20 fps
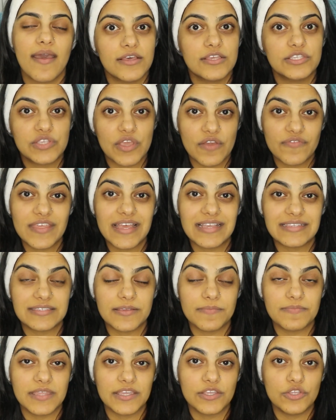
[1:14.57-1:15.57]
So if that's
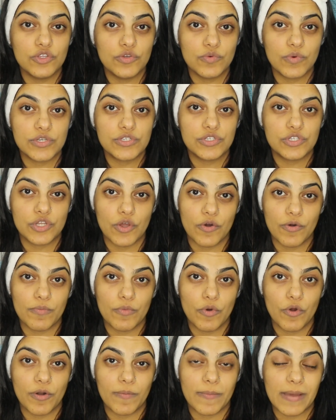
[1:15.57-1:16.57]
something you want to know
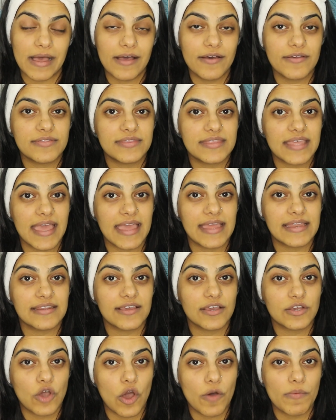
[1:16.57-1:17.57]
more about, then
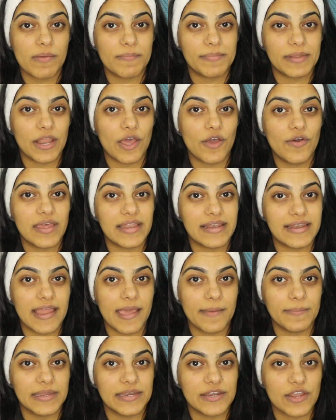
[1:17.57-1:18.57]
comment below and
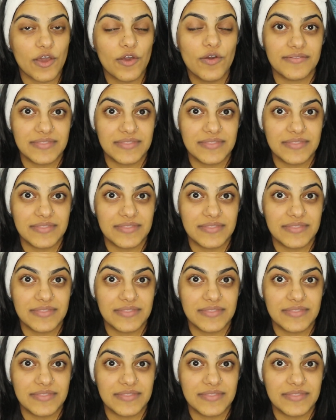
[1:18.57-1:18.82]
let me know.